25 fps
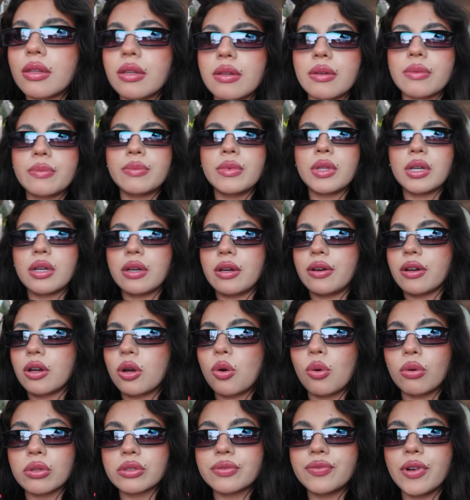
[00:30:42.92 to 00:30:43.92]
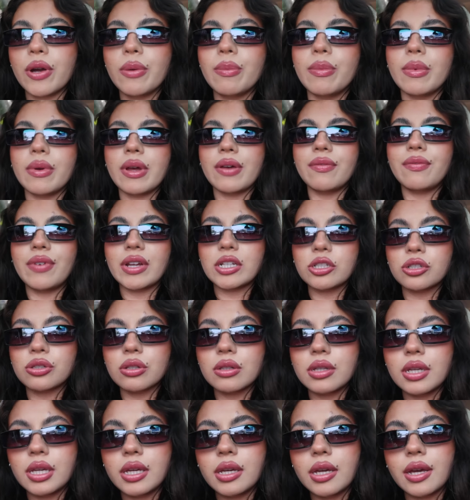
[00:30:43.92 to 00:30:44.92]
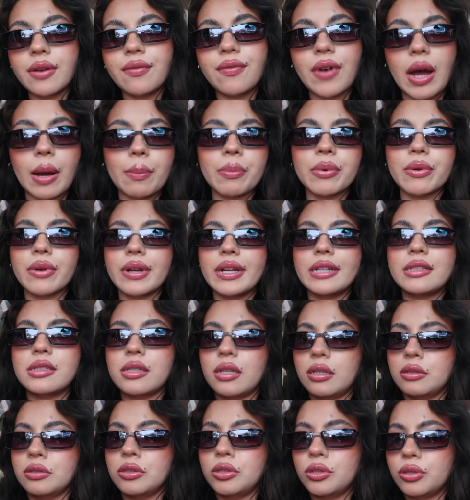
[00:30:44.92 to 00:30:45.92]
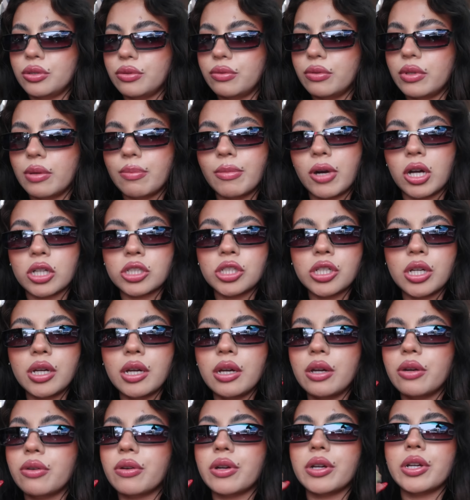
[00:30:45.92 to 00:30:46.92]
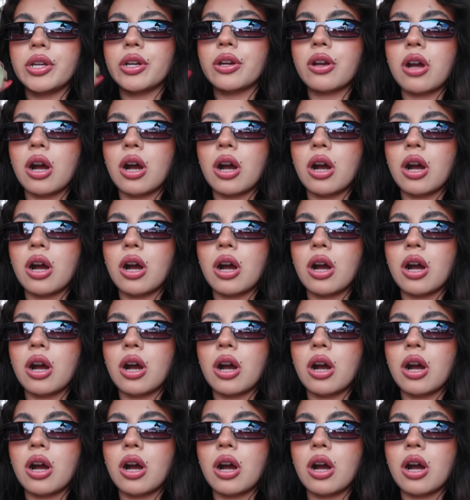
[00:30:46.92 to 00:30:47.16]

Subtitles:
the cold foam eventually evaporates into the matcha or your